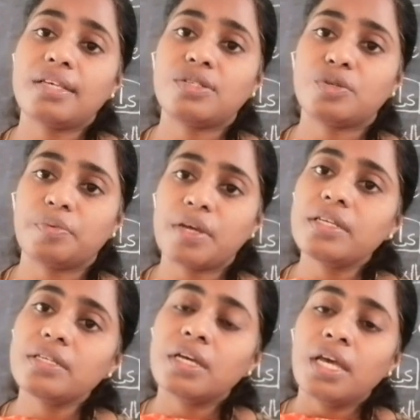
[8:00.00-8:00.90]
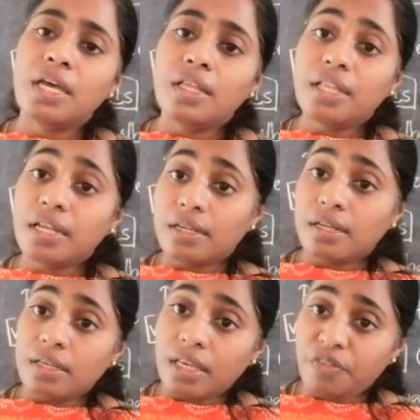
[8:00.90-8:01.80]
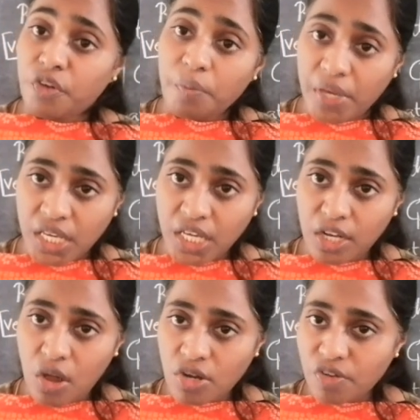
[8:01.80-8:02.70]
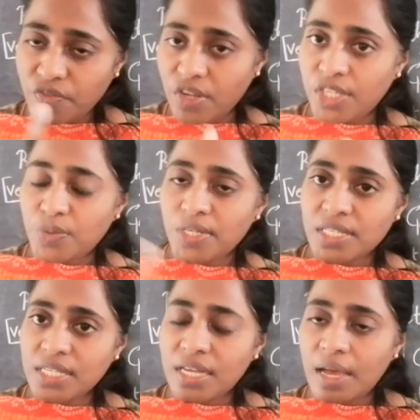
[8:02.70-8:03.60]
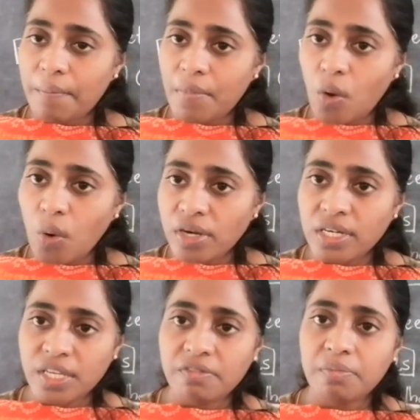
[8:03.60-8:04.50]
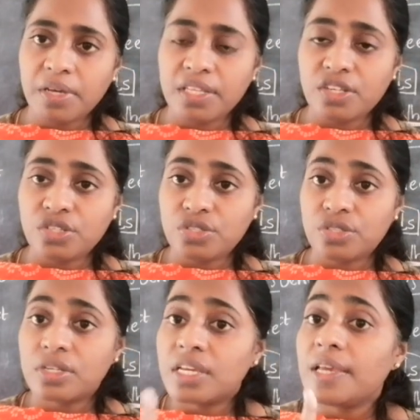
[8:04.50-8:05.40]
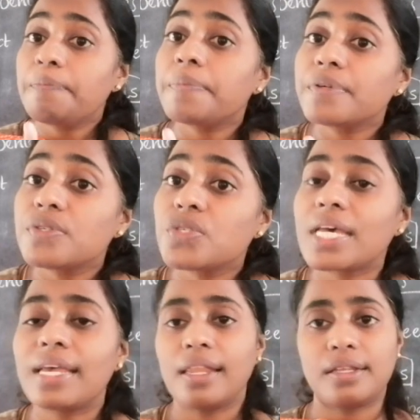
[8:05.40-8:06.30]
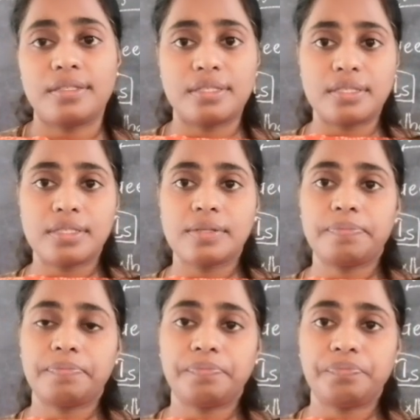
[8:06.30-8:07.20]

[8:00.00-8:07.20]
classroom, right? Then if you are making a lot of noise, what is the order given by the teacher? Keep silence.